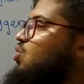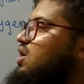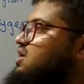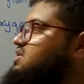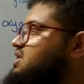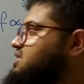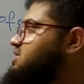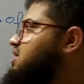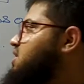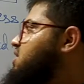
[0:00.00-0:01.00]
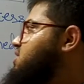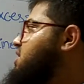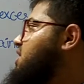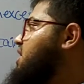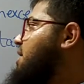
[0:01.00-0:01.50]
What is this?
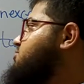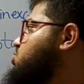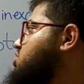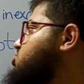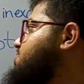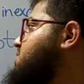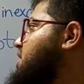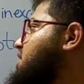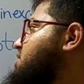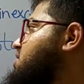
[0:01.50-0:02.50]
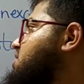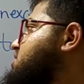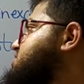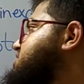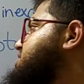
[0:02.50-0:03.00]
3 grams was
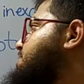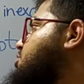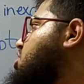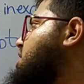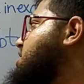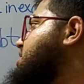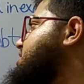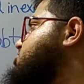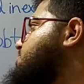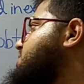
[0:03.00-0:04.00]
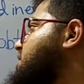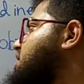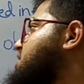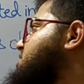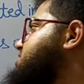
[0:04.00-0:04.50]
obtained. This is the product that is
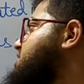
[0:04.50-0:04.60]
obtained in this